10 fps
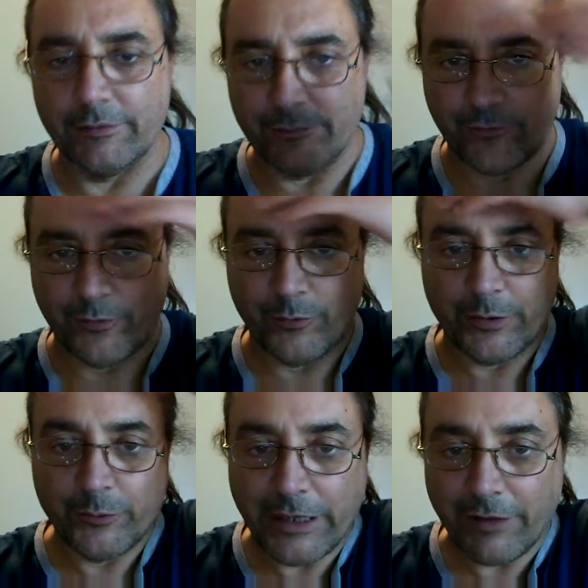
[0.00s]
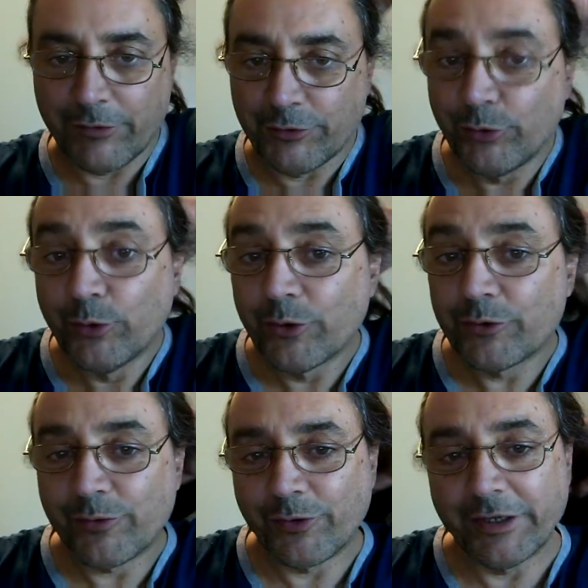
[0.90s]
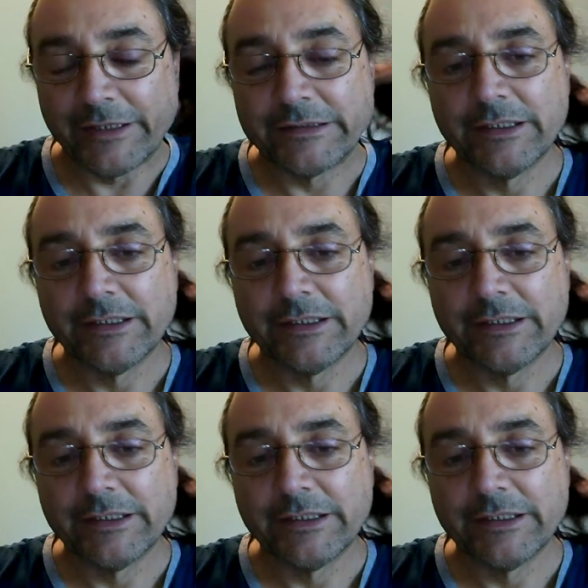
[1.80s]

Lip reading: for when we have the tools for it.